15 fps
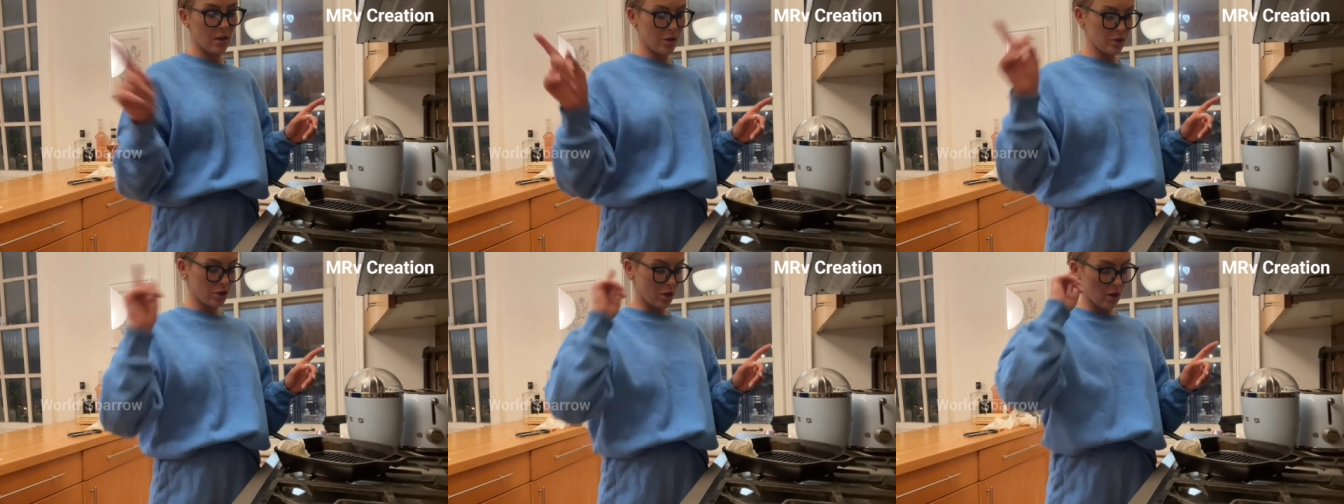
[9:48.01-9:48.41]

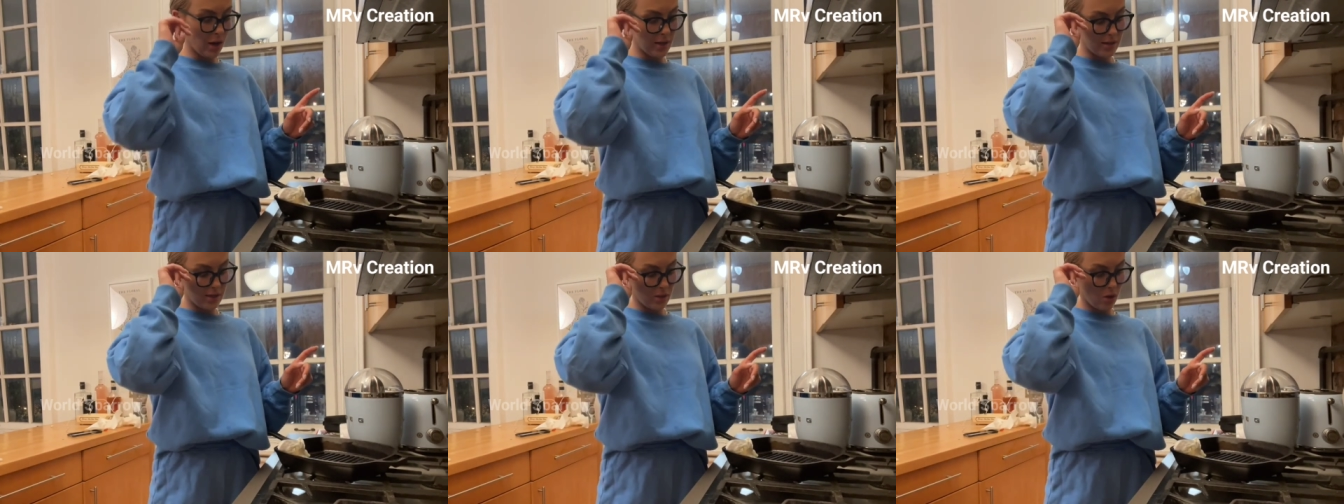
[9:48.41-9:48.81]
I'll show you
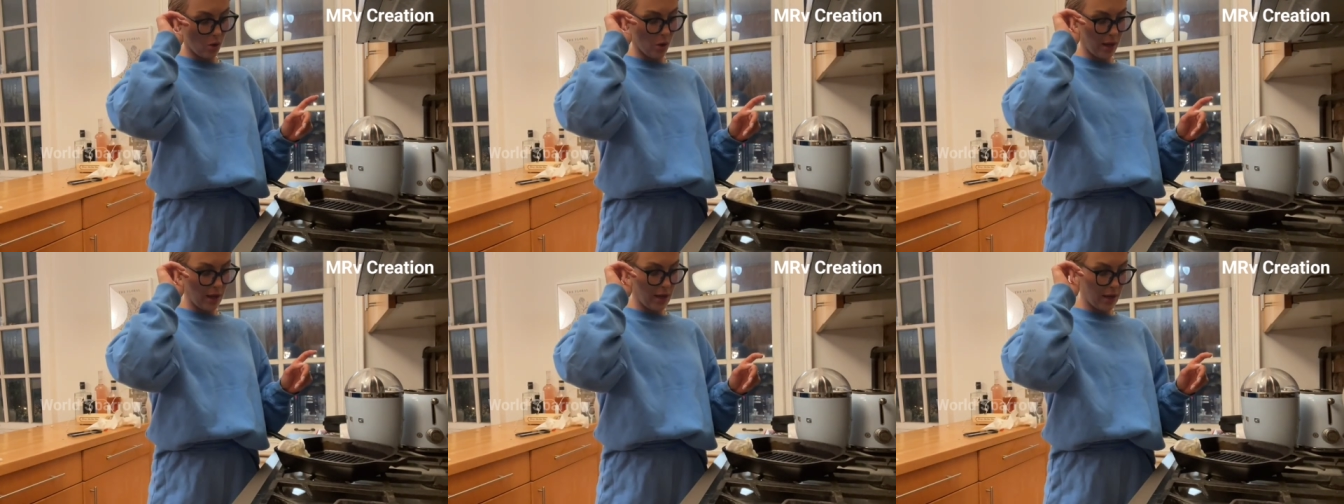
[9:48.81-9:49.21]
guys, it's an
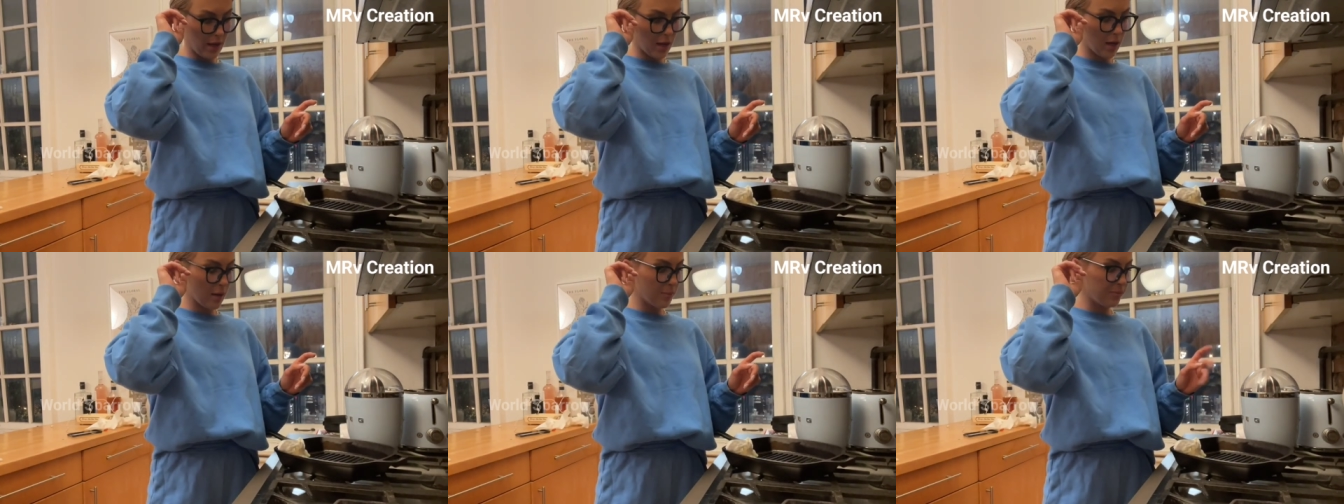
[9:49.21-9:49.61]
organic
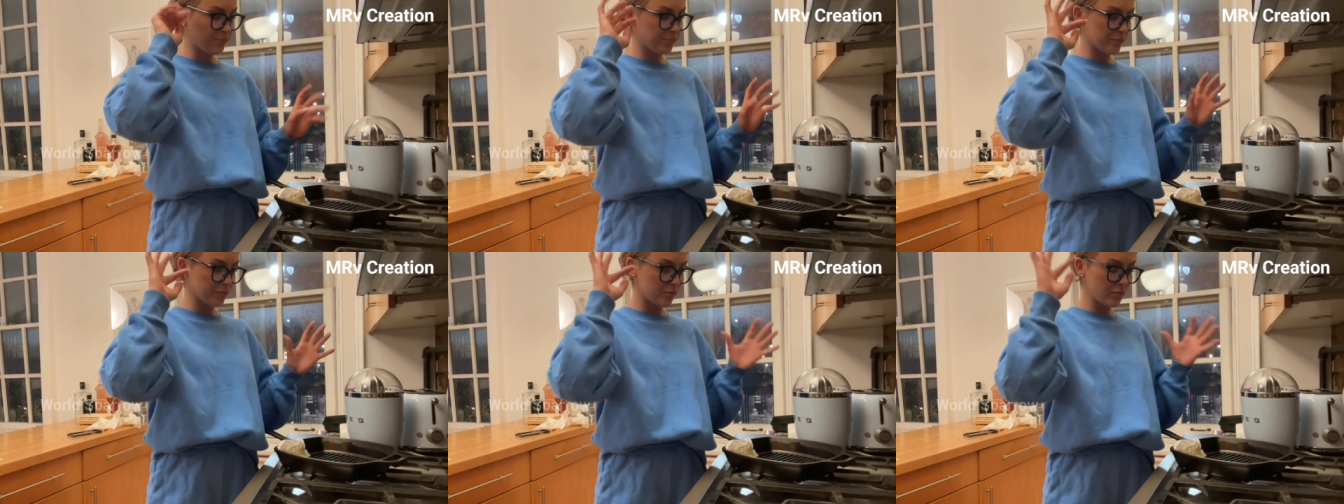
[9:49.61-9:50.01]

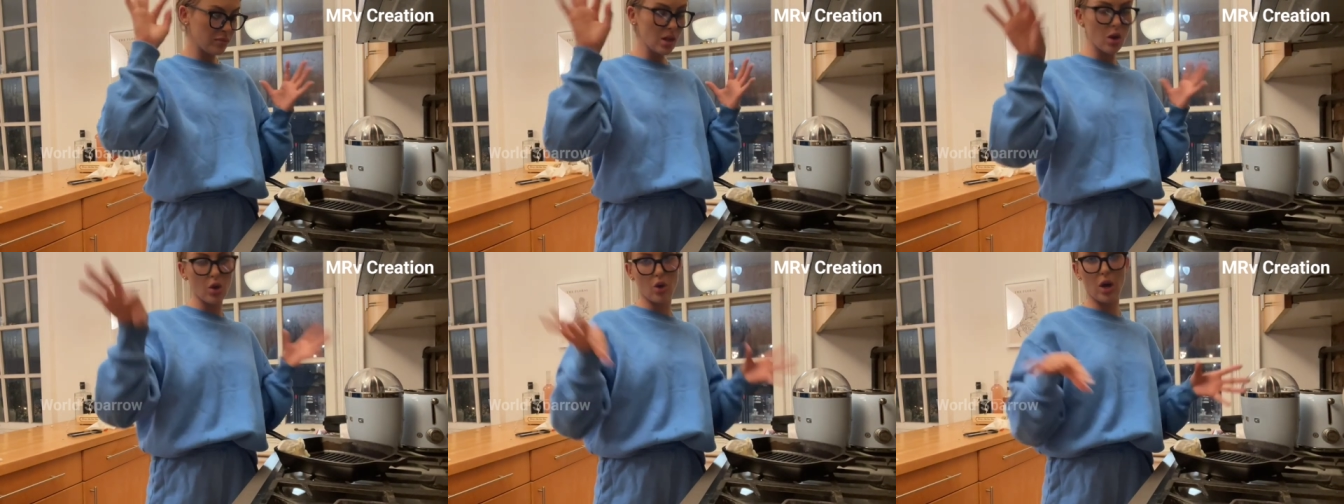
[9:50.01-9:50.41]

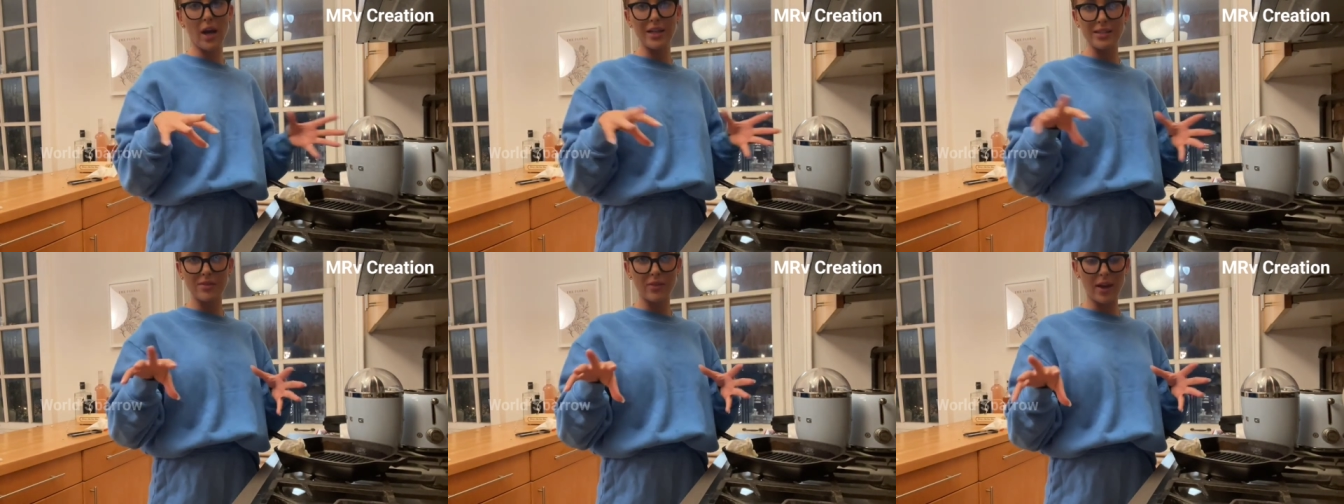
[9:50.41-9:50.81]

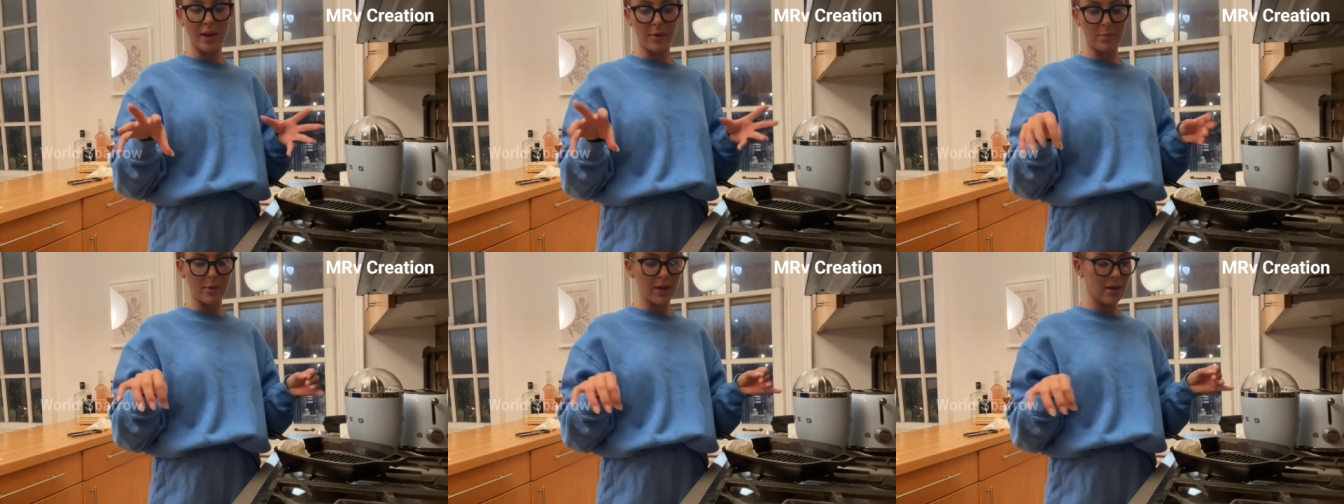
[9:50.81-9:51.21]

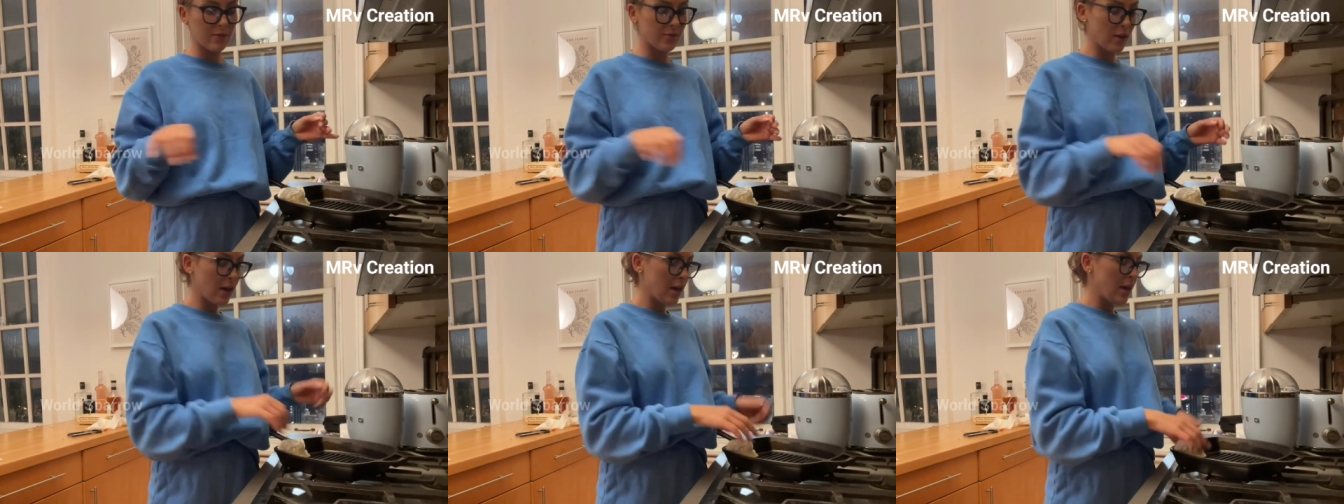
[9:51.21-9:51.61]
grass-fed beef.